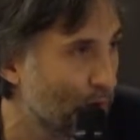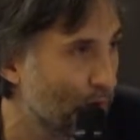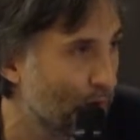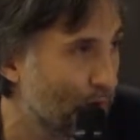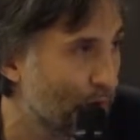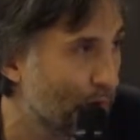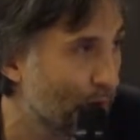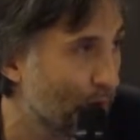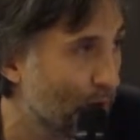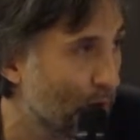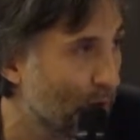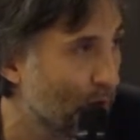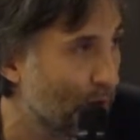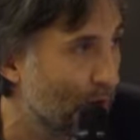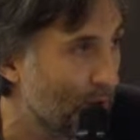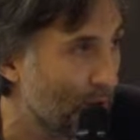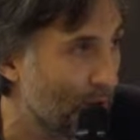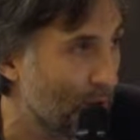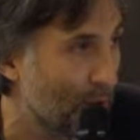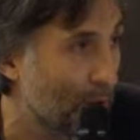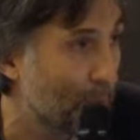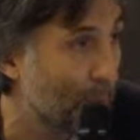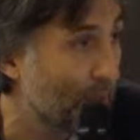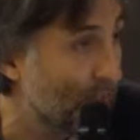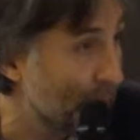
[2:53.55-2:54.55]
for
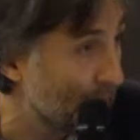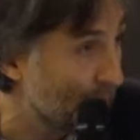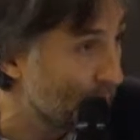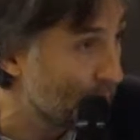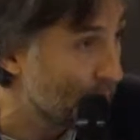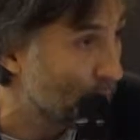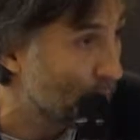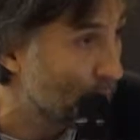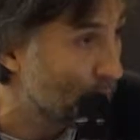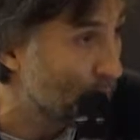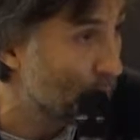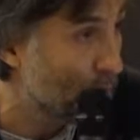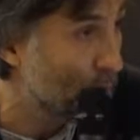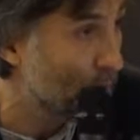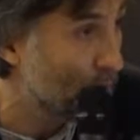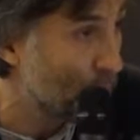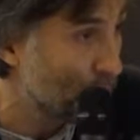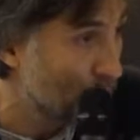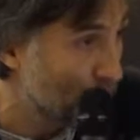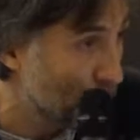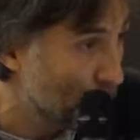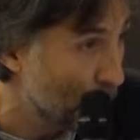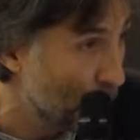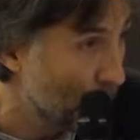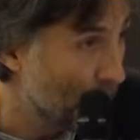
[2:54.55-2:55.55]
predators
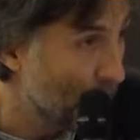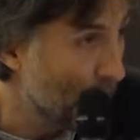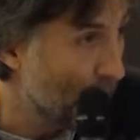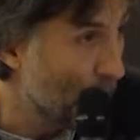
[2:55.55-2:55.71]
too,